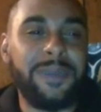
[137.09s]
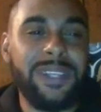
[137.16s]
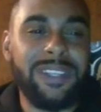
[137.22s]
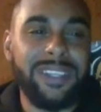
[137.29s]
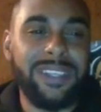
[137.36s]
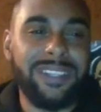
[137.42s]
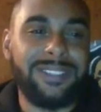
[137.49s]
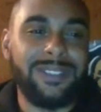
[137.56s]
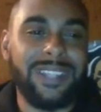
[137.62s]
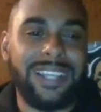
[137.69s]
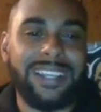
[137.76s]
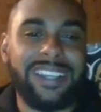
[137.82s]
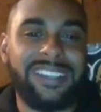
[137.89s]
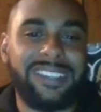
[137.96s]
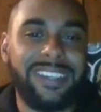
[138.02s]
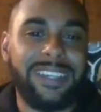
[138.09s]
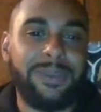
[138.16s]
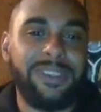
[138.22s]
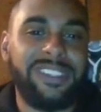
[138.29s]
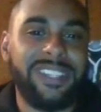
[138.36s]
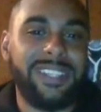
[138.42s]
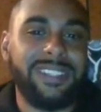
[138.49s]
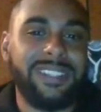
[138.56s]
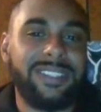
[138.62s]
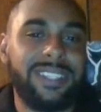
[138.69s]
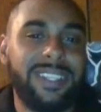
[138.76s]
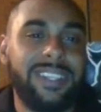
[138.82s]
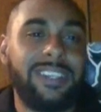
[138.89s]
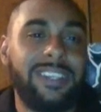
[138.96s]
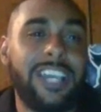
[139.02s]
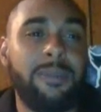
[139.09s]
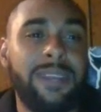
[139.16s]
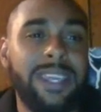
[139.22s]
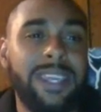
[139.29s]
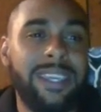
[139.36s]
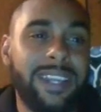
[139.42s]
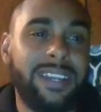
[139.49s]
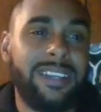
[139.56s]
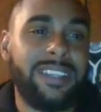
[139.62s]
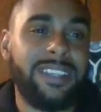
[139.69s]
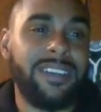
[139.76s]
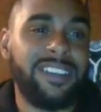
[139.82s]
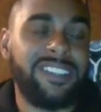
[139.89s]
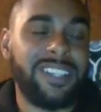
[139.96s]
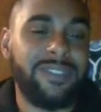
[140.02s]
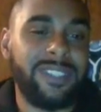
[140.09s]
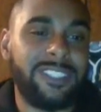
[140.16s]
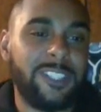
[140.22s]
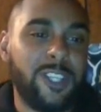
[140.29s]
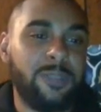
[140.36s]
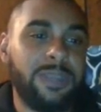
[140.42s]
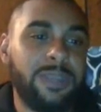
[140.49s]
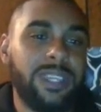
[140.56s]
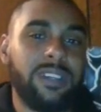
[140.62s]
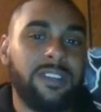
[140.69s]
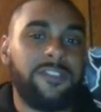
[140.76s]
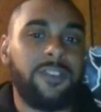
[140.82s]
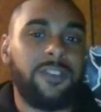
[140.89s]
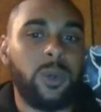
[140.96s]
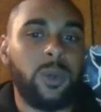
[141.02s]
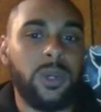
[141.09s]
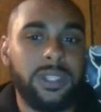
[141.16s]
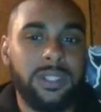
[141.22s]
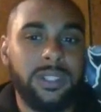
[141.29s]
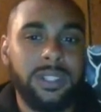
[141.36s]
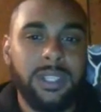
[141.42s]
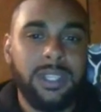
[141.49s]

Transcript: And we did too. Like I said, we seen this kid dominate at a DR7 tournament here in Florida.